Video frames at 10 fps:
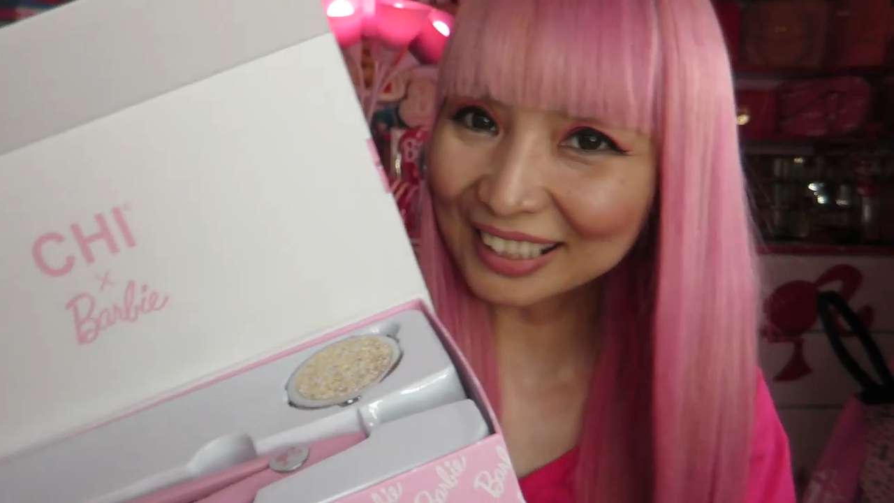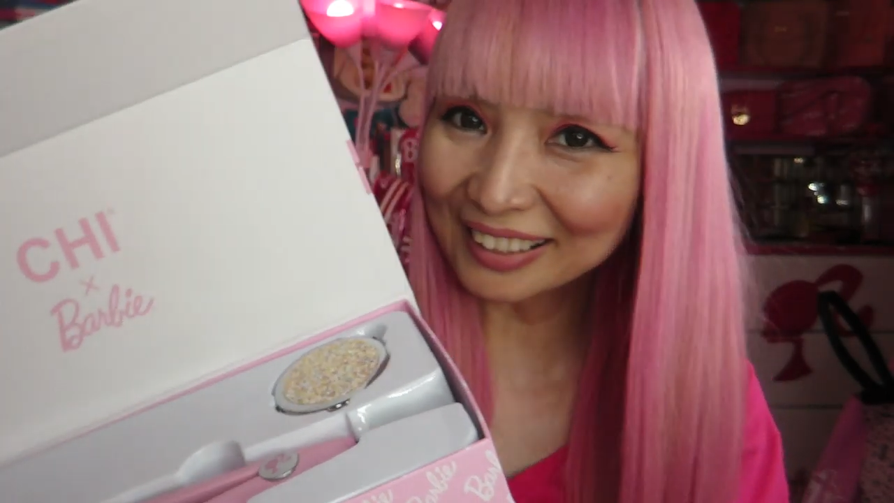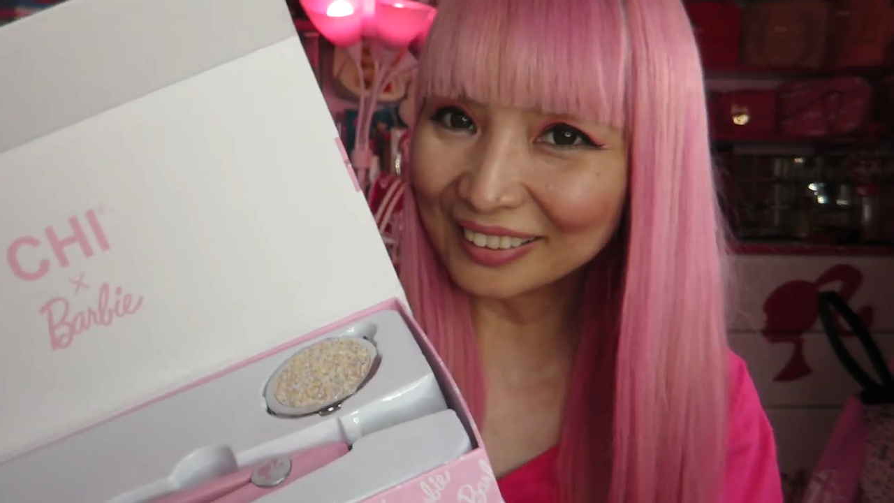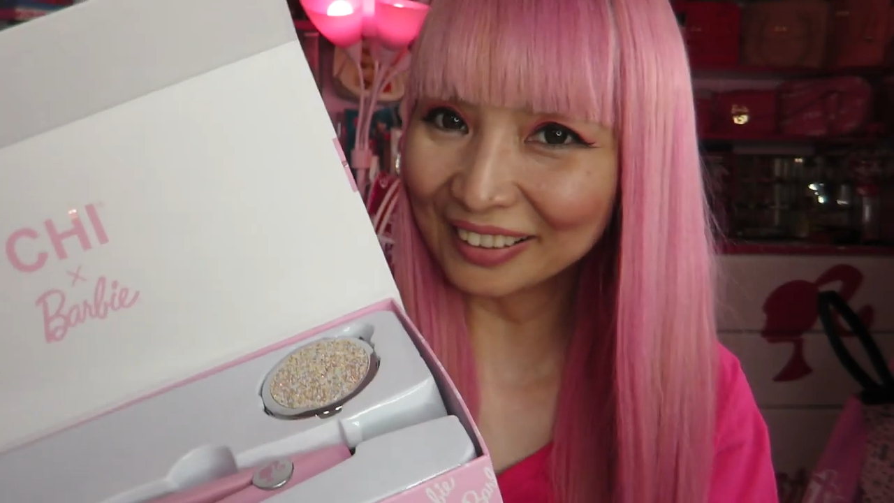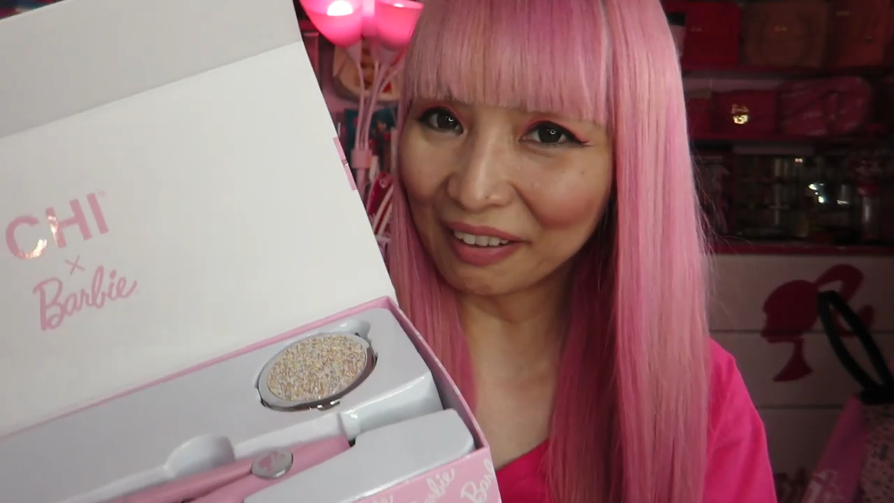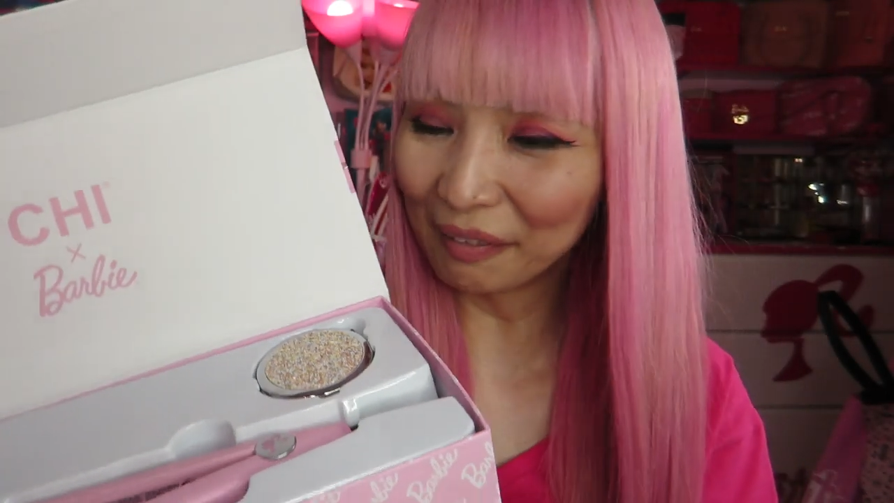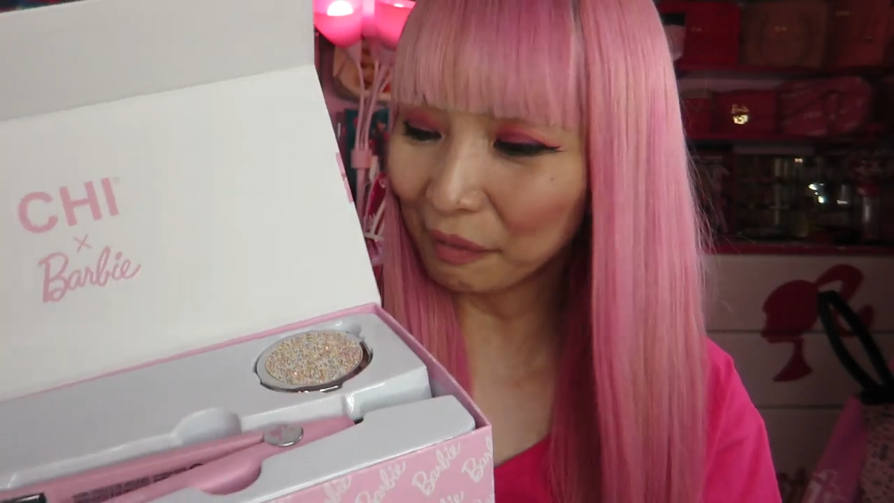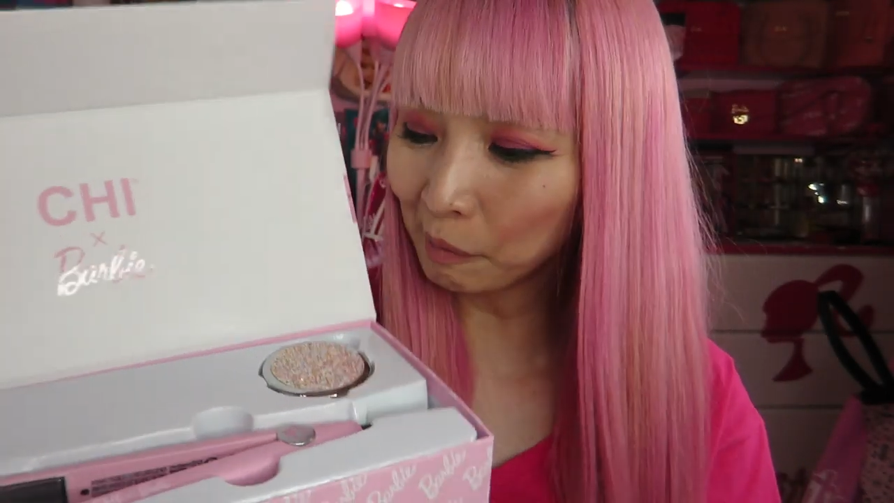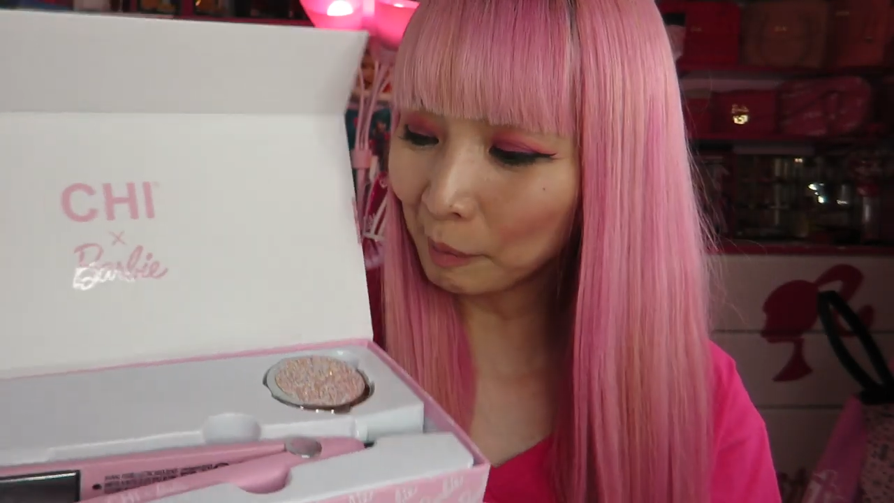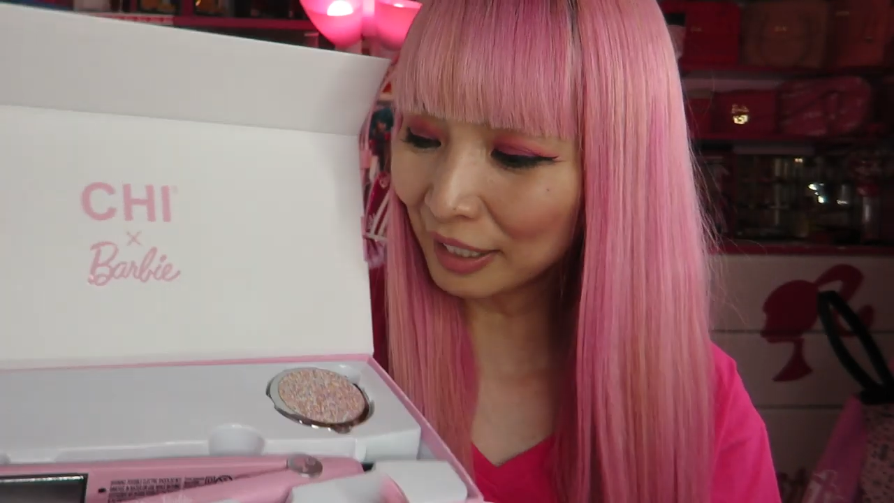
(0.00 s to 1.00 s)
didn't
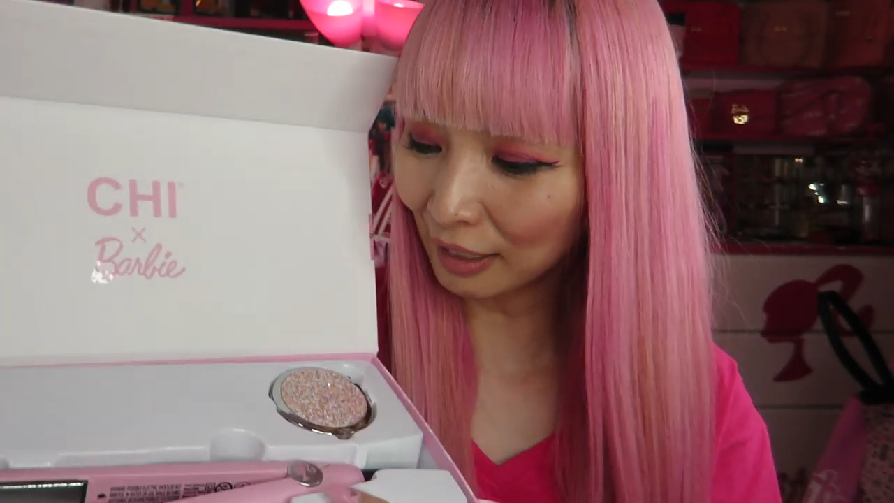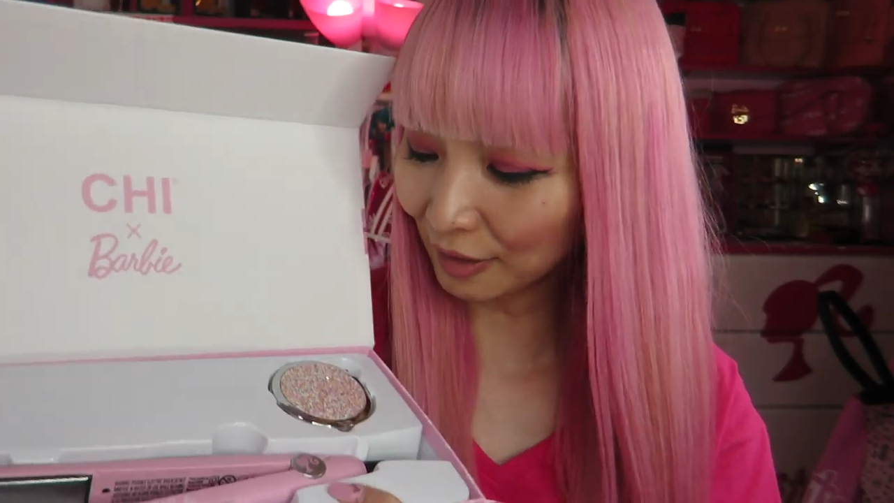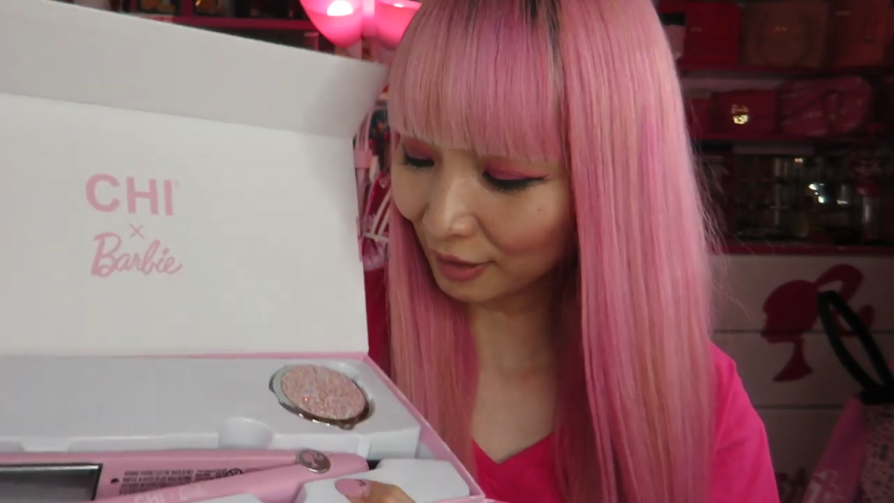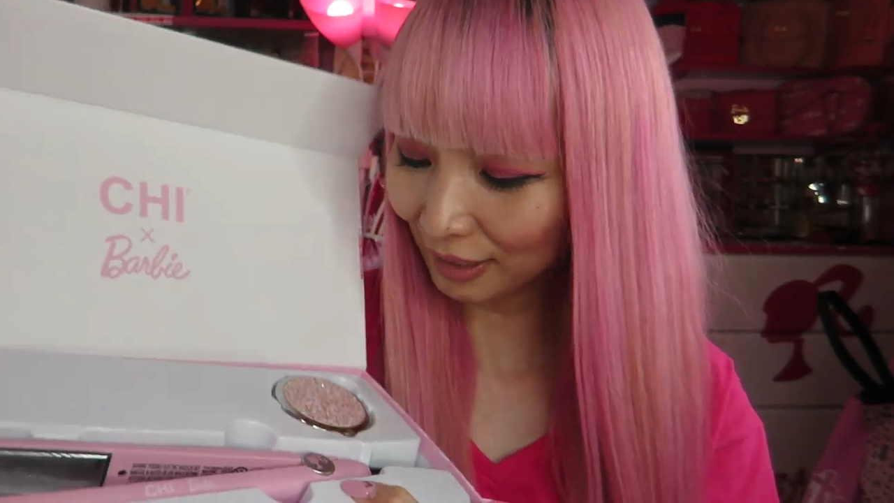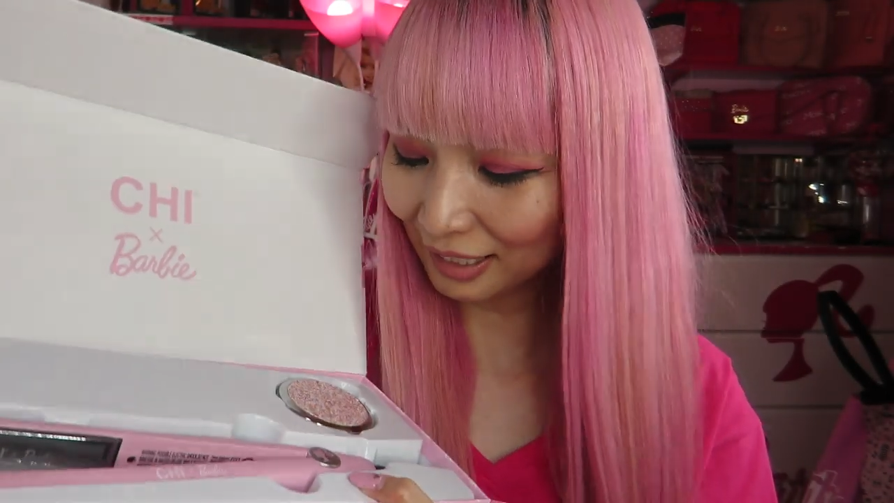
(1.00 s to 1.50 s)
know. Oh my gosh,